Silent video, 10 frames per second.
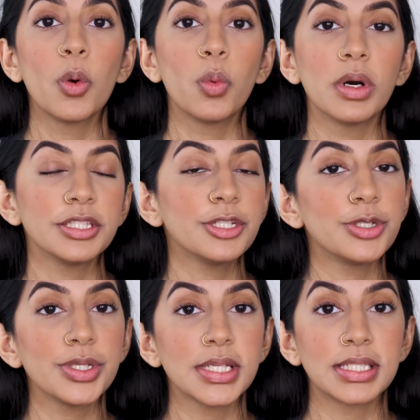Once you
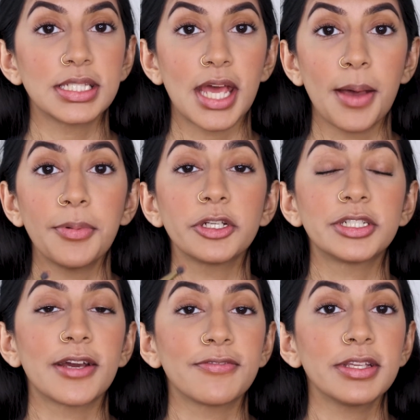do this step,
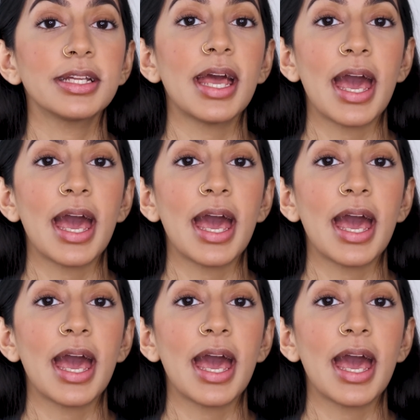you're definitely gonna